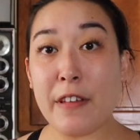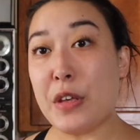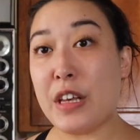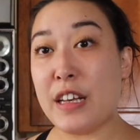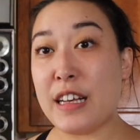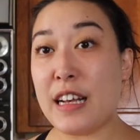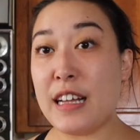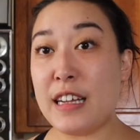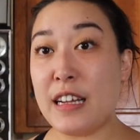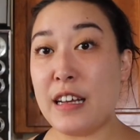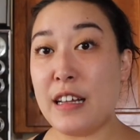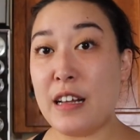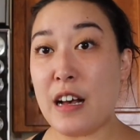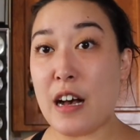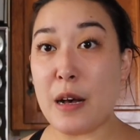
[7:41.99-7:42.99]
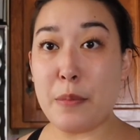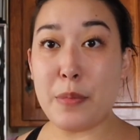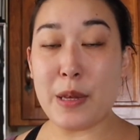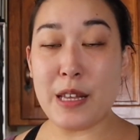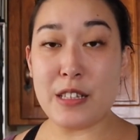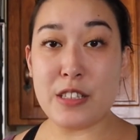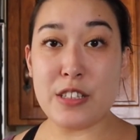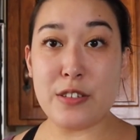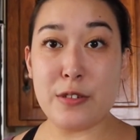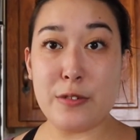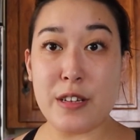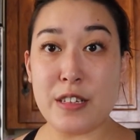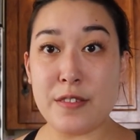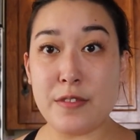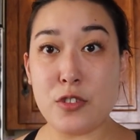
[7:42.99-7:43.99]
You can cut it up into
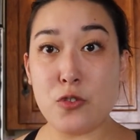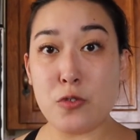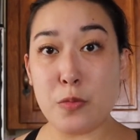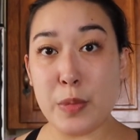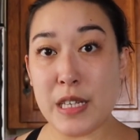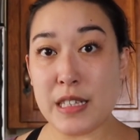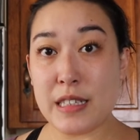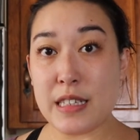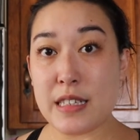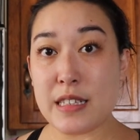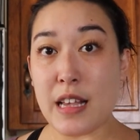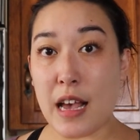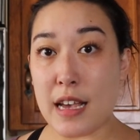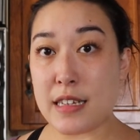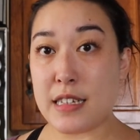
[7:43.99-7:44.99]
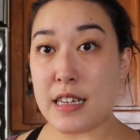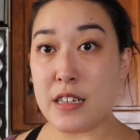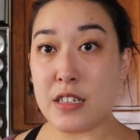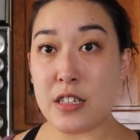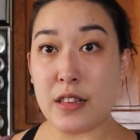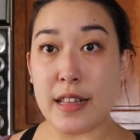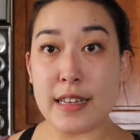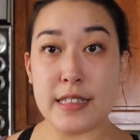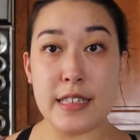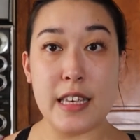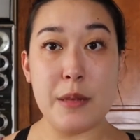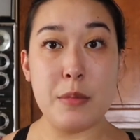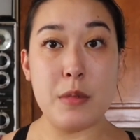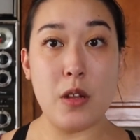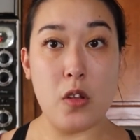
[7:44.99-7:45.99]
individual pieces. I tend to like to
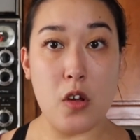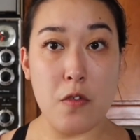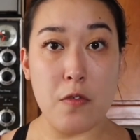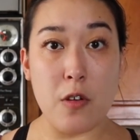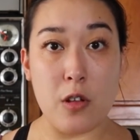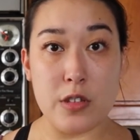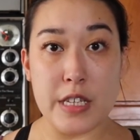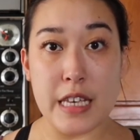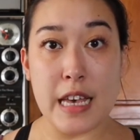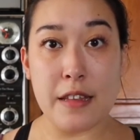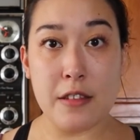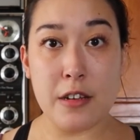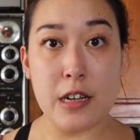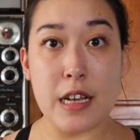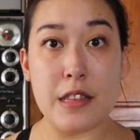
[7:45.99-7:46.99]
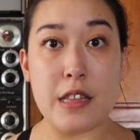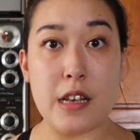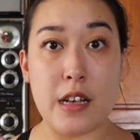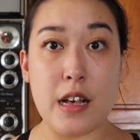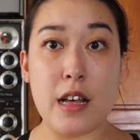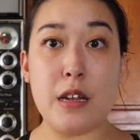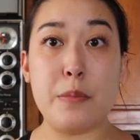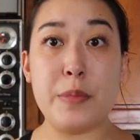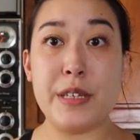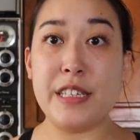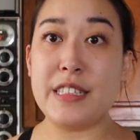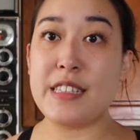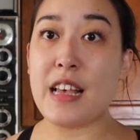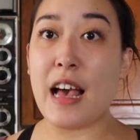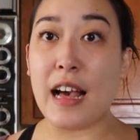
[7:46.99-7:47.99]
keep the loaf all together and then cut a
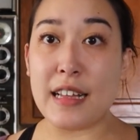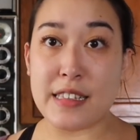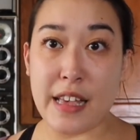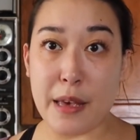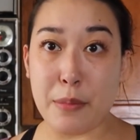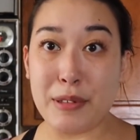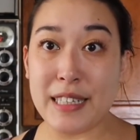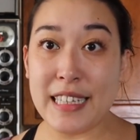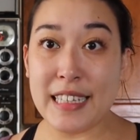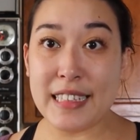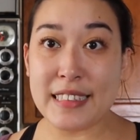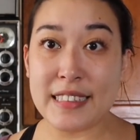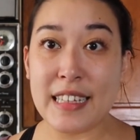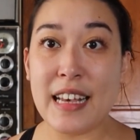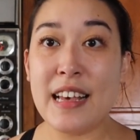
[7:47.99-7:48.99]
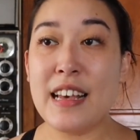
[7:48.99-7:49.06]
piece as I please.